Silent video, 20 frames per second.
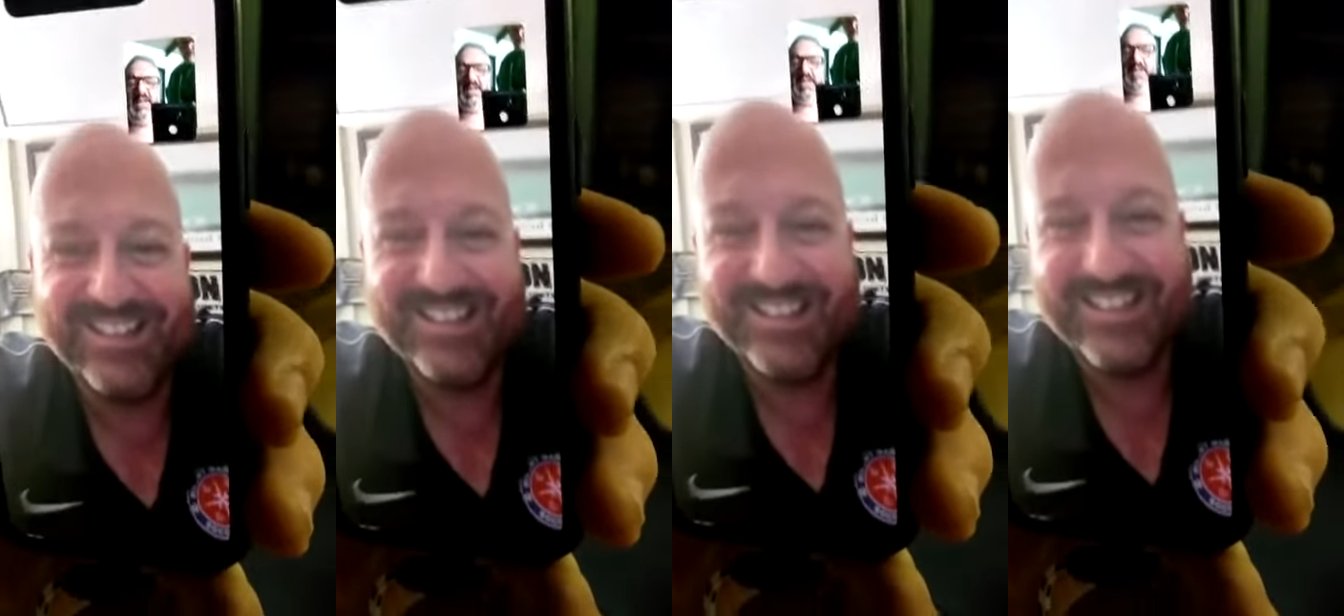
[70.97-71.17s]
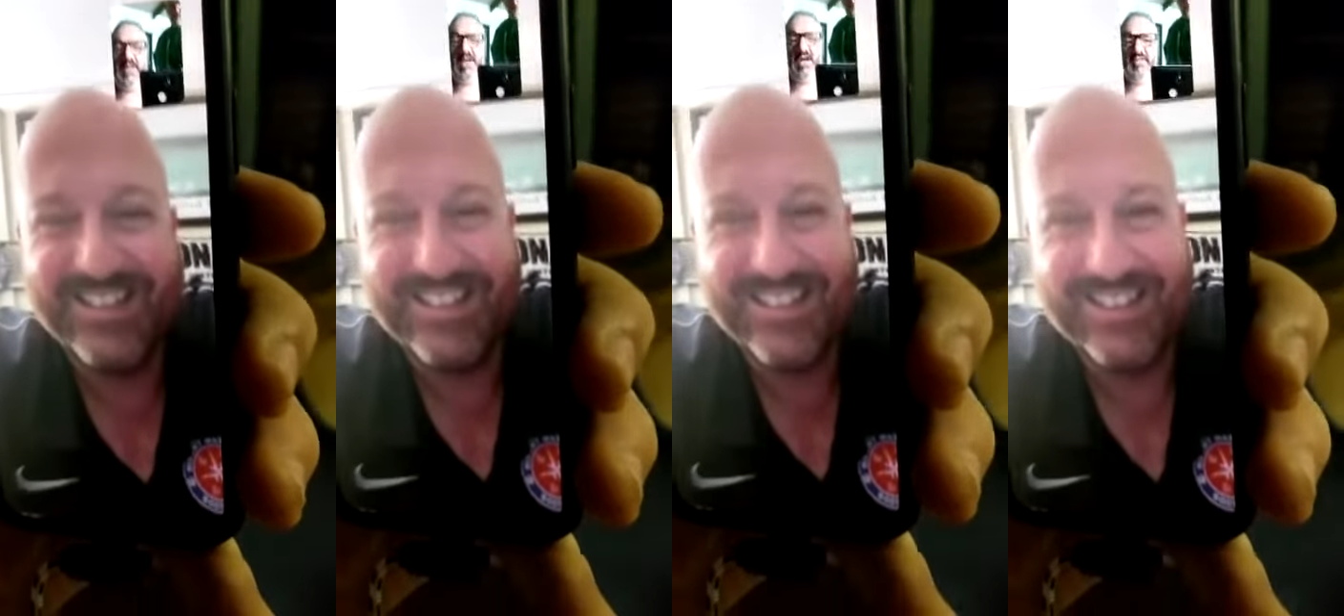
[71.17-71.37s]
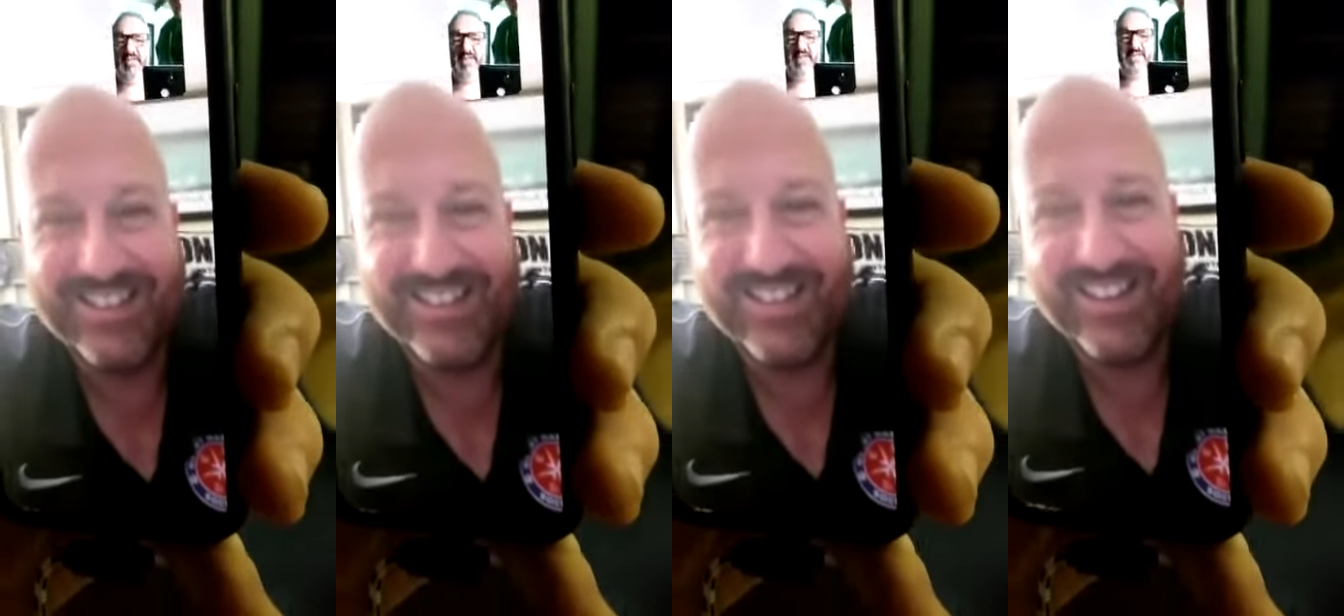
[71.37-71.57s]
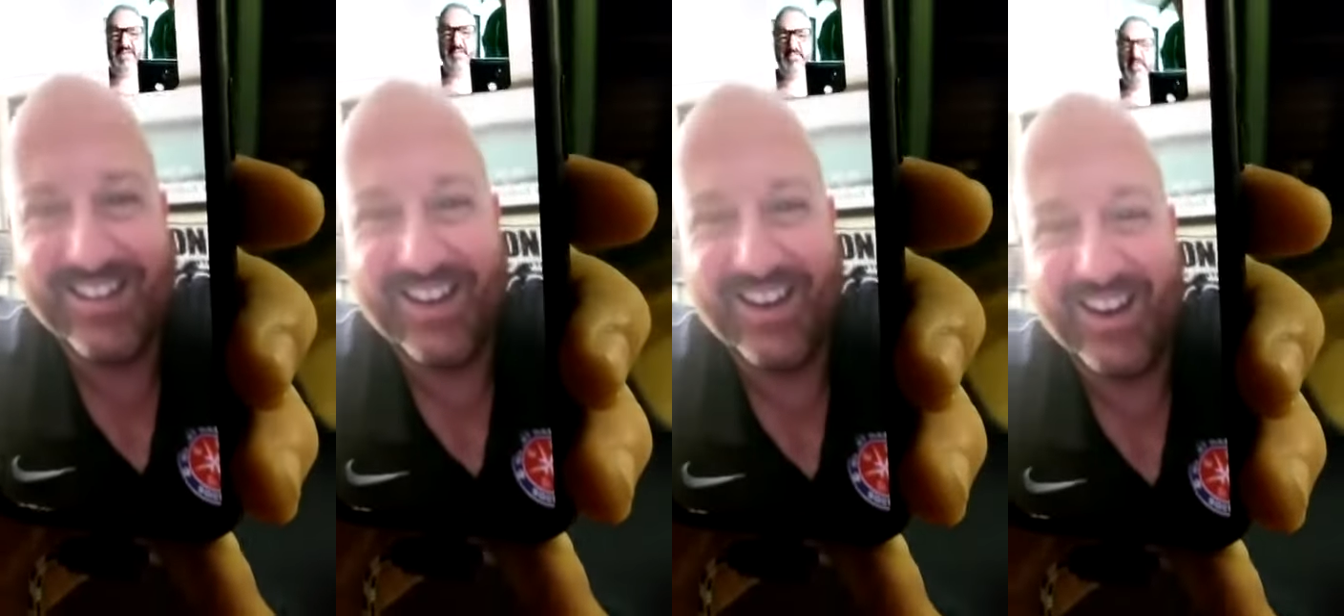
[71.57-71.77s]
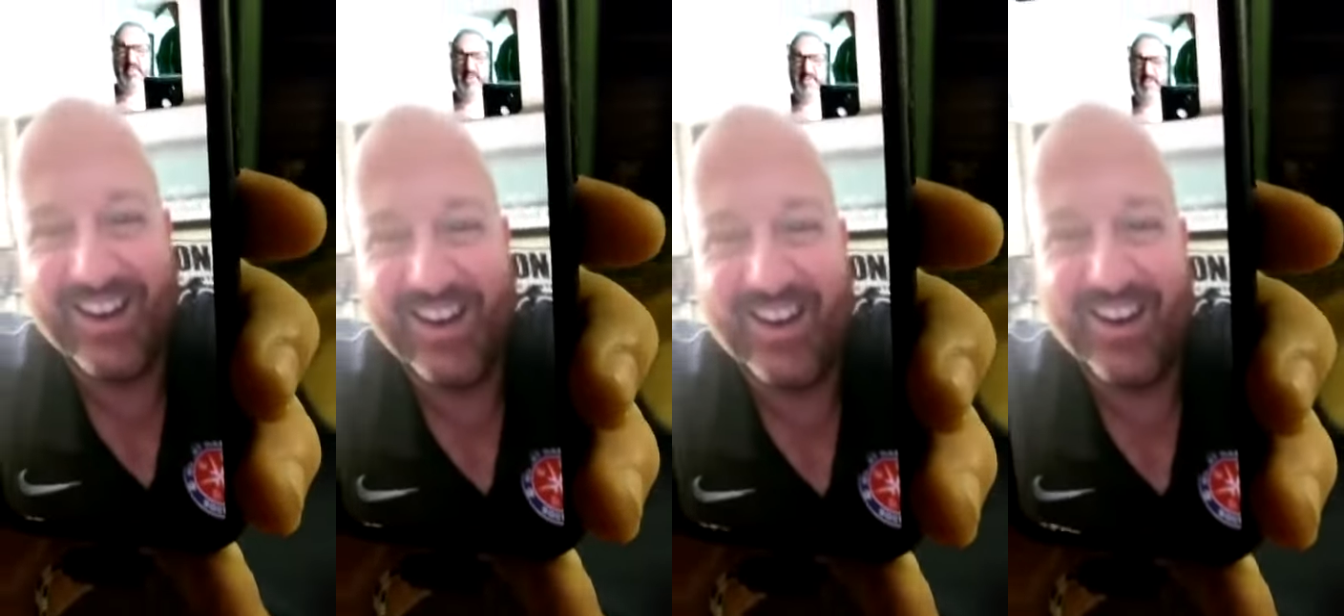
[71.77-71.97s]
I've had some
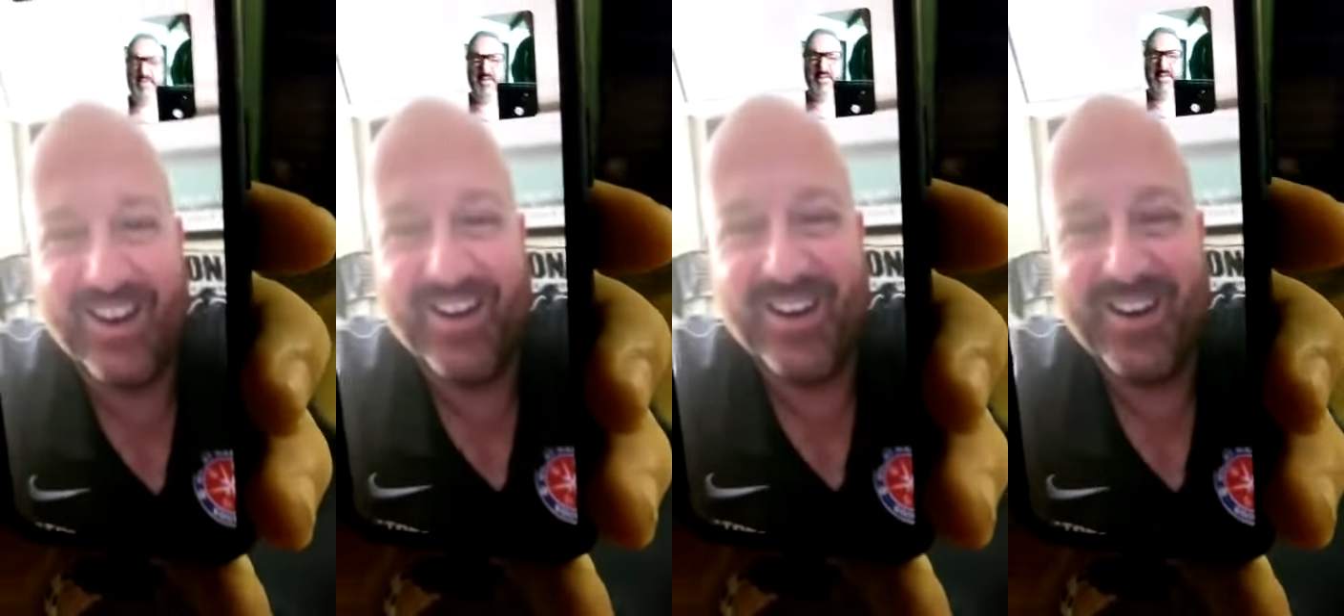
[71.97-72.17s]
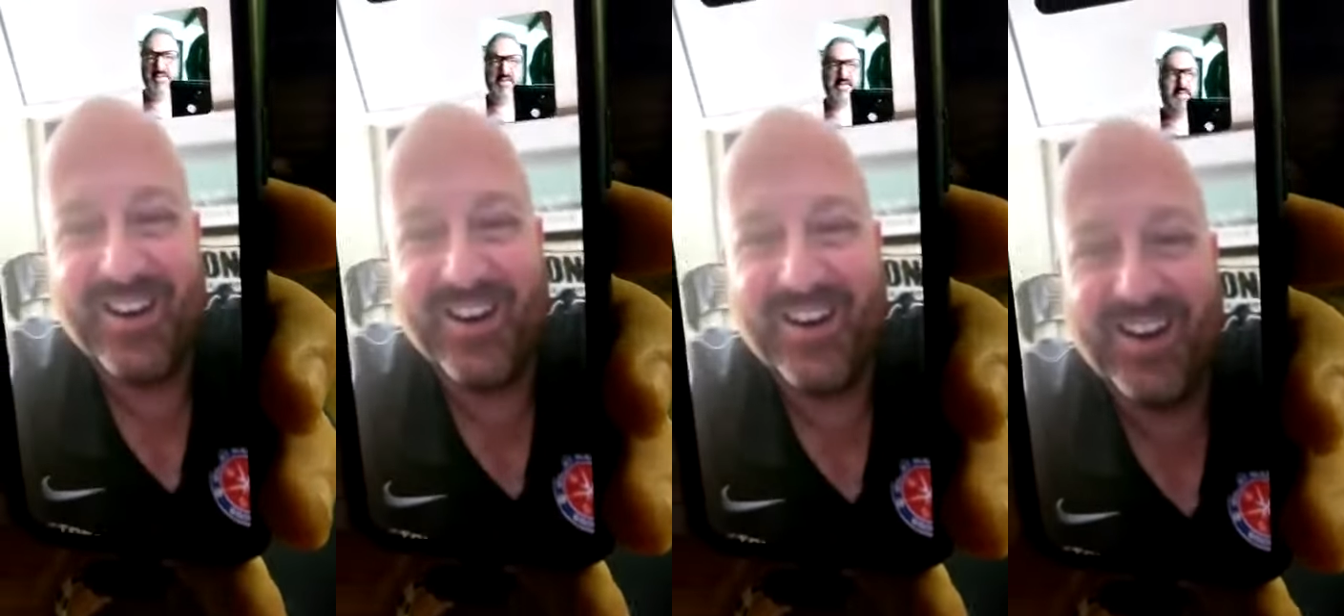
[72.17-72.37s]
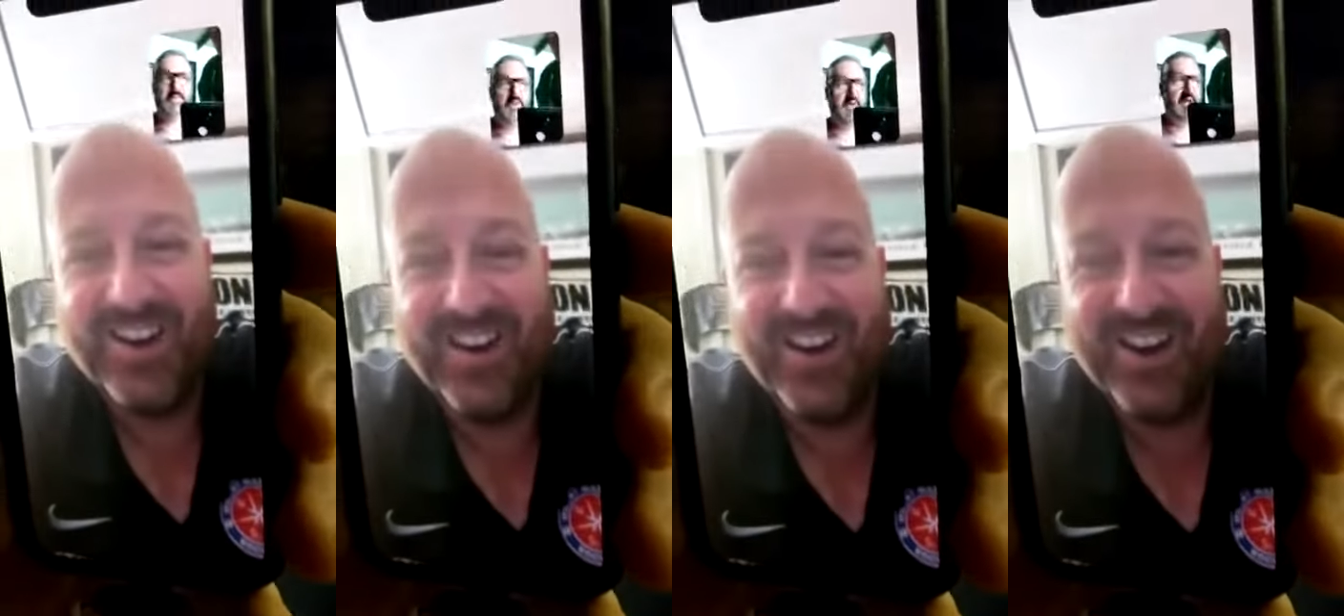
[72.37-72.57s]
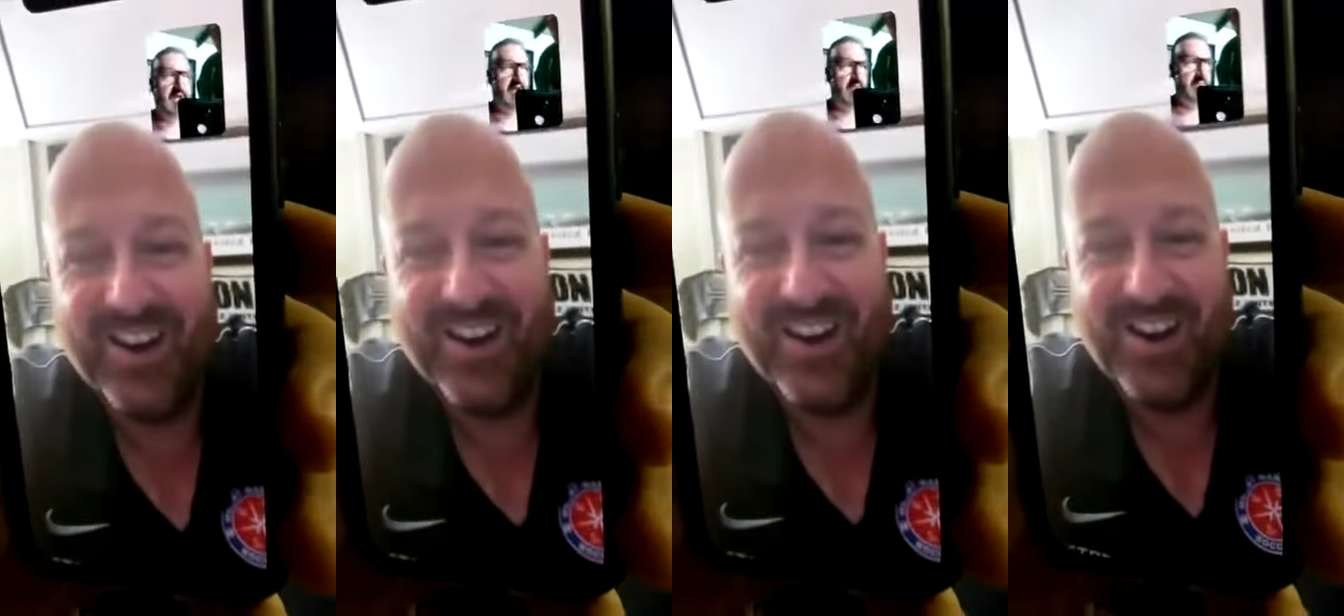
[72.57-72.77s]
Mutts Knots this weekend,